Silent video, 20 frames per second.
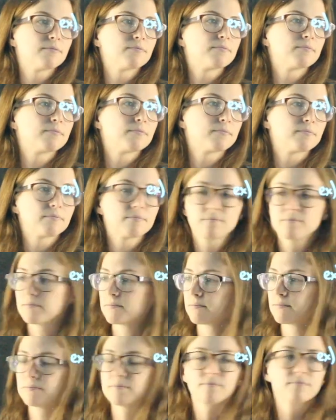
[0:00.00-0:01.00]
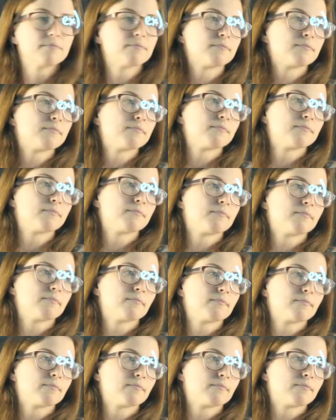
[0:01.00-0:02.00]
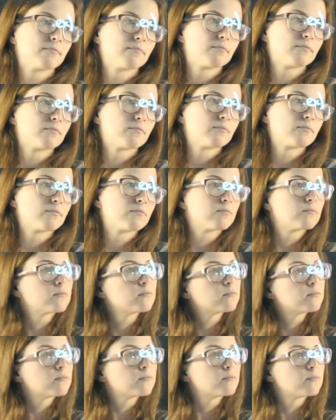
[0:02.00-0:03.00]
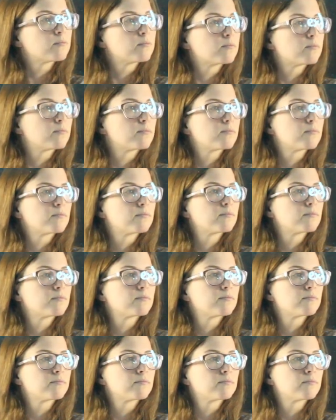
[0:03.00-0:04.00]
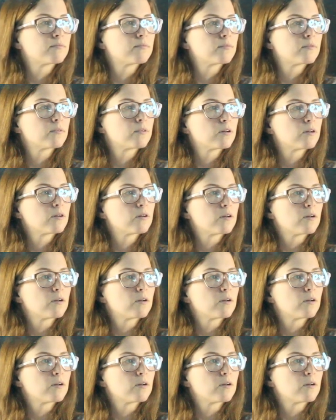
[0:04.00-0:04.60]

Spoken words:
Nobody speaks.